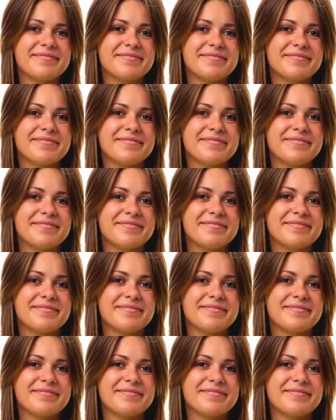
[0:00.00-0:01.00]

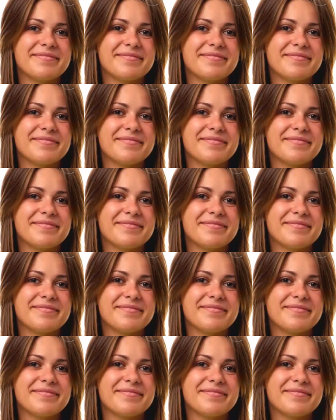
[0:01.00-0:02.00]

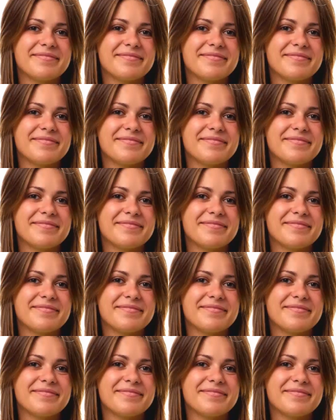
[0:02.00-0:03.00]

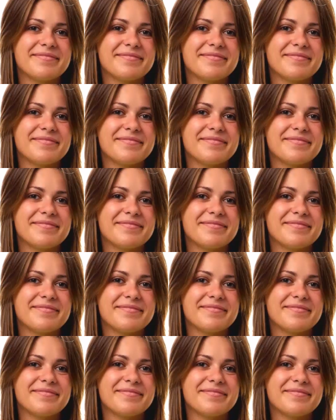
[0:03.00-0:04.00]

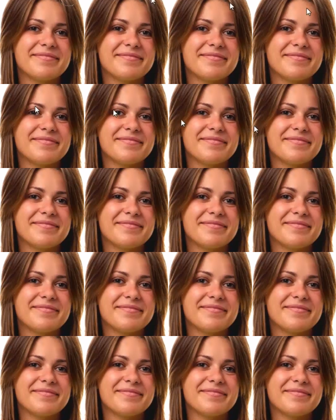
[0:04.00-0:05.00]

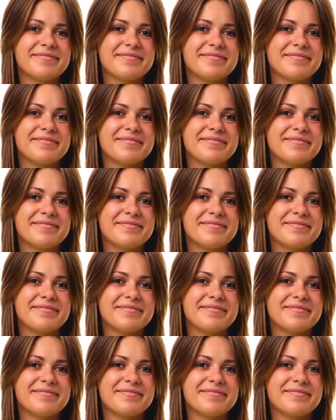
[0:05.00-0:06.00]

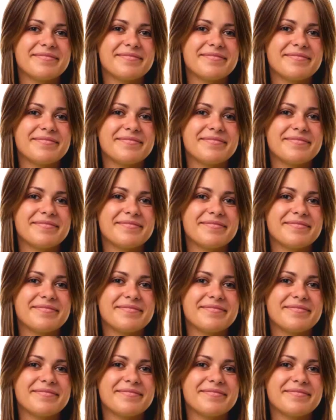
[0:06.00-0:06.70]
(no lip movement)